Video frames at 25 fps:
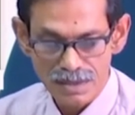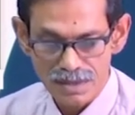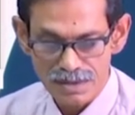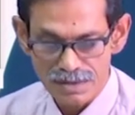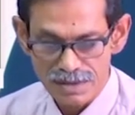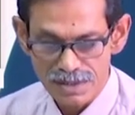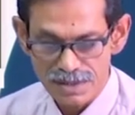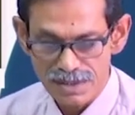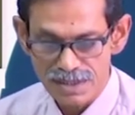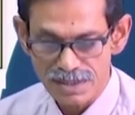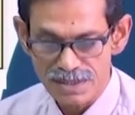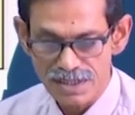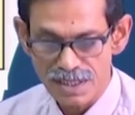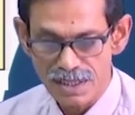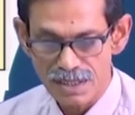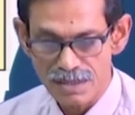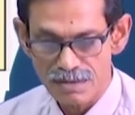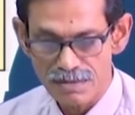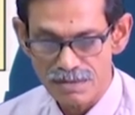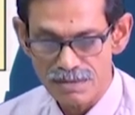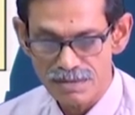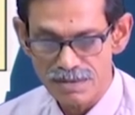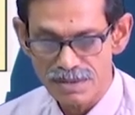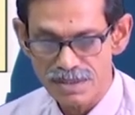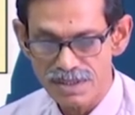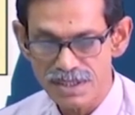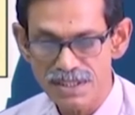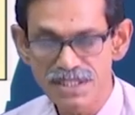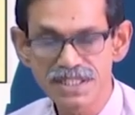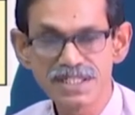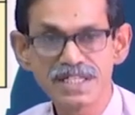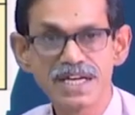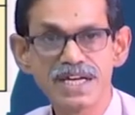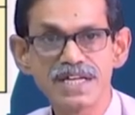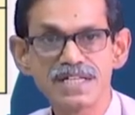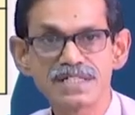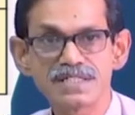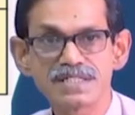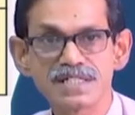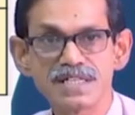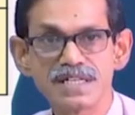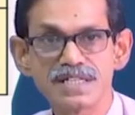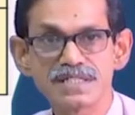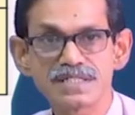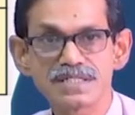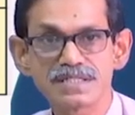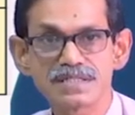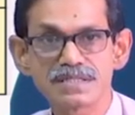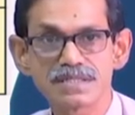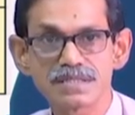This is the CD8
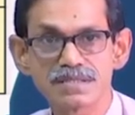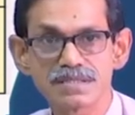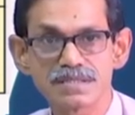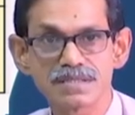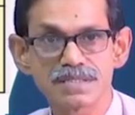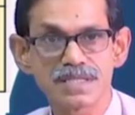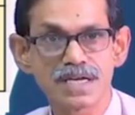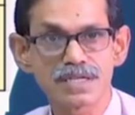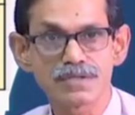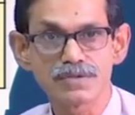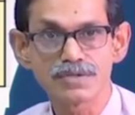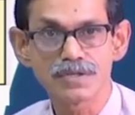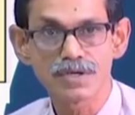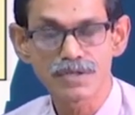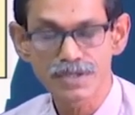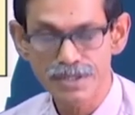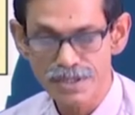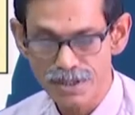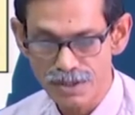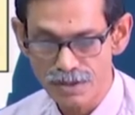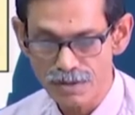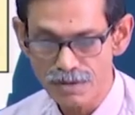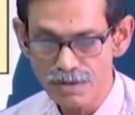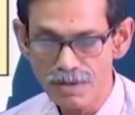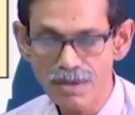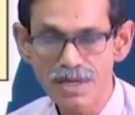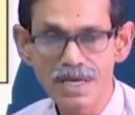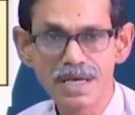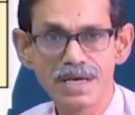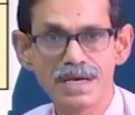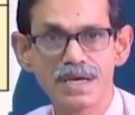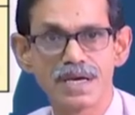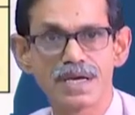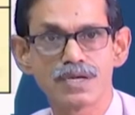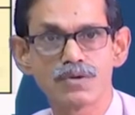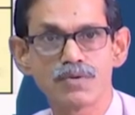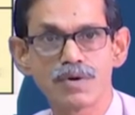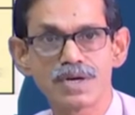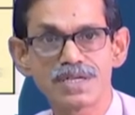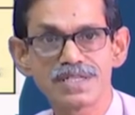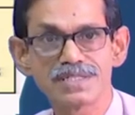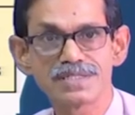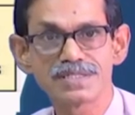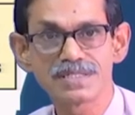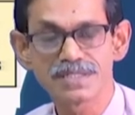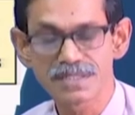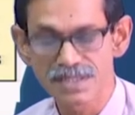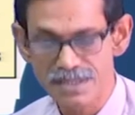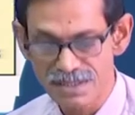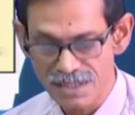cells that we already know, and what
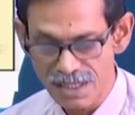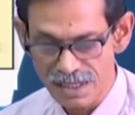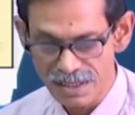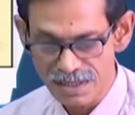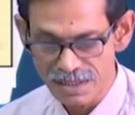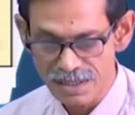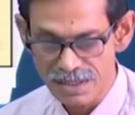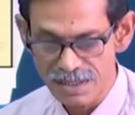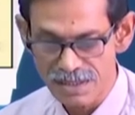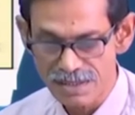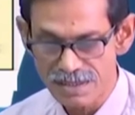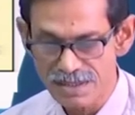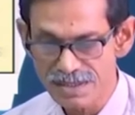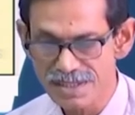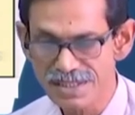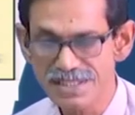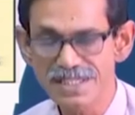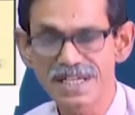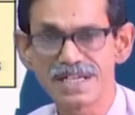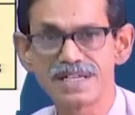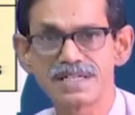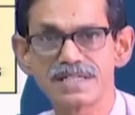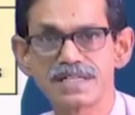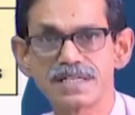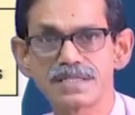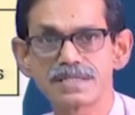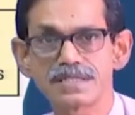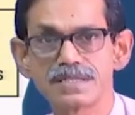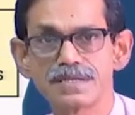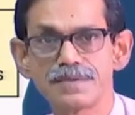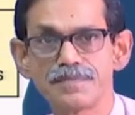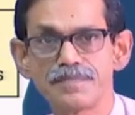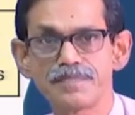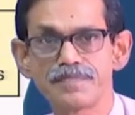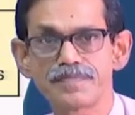is the result? Cell death.